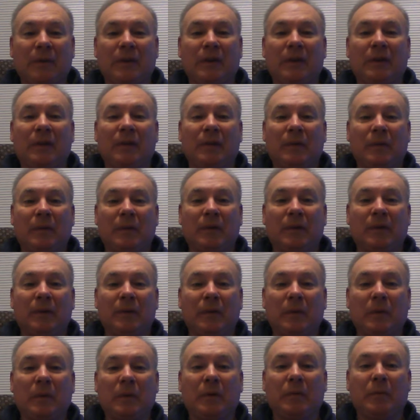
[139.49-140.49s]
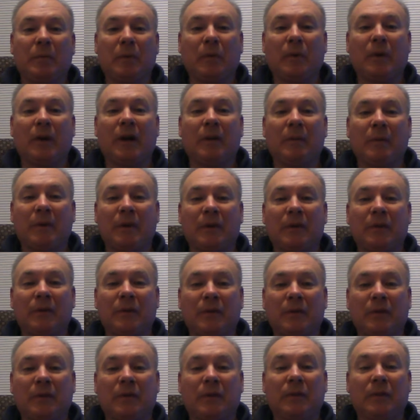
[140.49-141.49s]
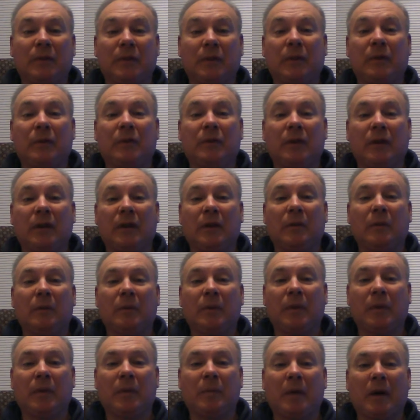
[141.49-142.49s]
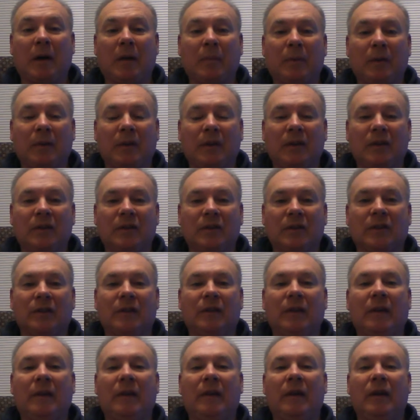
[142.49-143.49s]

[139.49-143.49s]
We learned the word parameters. This is associated with population.